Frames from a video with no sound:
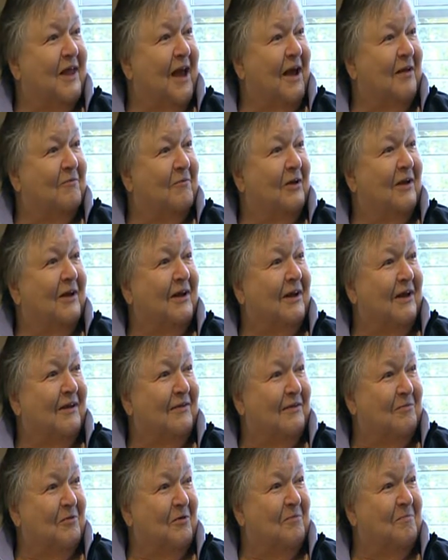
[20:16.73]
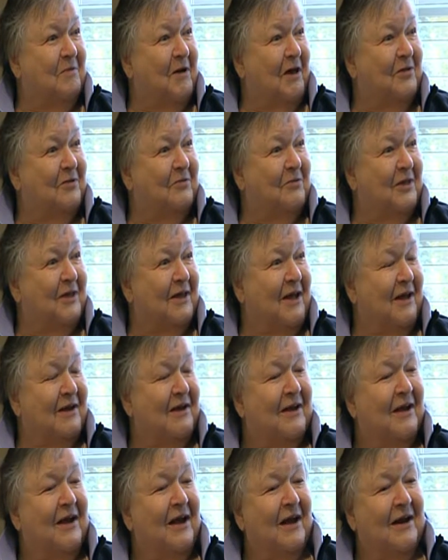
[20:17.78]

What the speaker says: that. Well, I guess I won't bother with that.